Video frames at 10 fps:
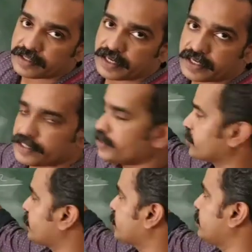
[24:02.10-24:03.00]

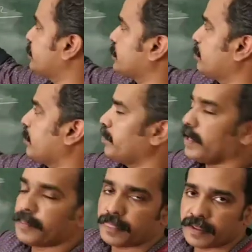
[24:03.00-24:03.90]
36 is divisible
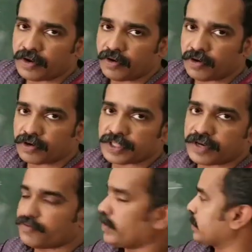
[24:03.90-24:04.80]
by all
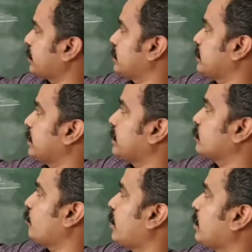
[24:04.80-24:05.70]
that factors. That
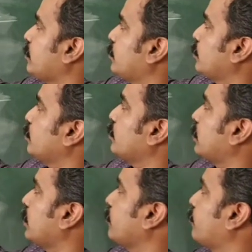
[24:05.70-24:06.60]
is 1, 2,
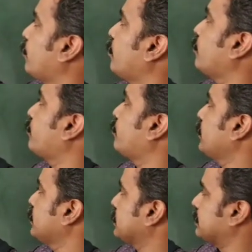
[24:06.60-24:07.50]
3, 4,
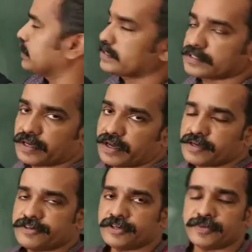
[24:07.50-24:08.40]
6
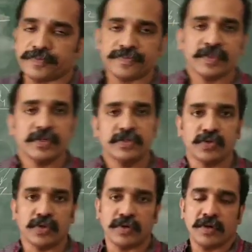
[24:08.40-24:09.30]
and
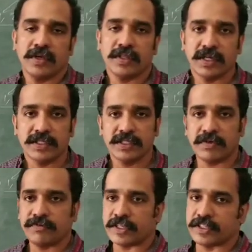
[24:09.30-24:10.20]
12. That is the
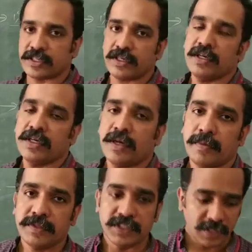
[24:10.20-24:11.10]
first
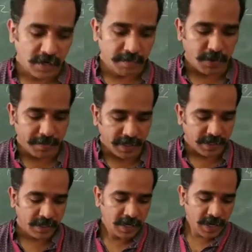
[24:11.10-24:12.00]
general
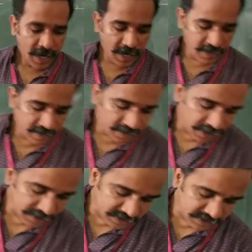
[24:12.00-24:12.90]
property. And
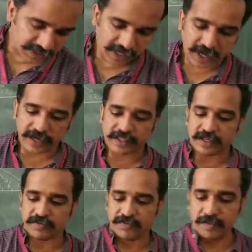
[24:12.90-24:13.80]
next,
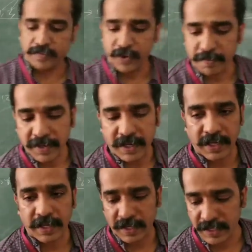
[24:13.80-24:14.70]
another
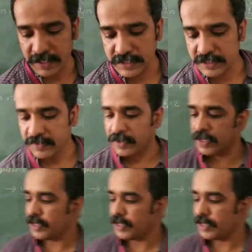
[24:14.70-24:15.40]
property is,